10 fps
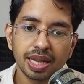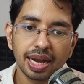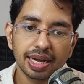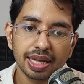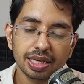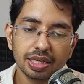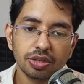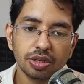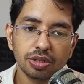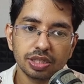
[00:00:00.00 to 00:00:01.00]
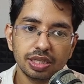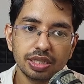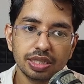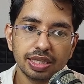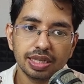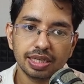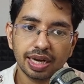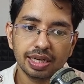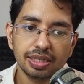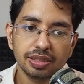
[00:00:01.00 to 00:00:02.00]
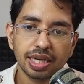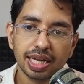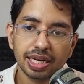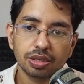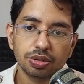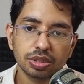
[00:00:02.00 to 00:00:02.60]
and I click on authenticate, and here I get to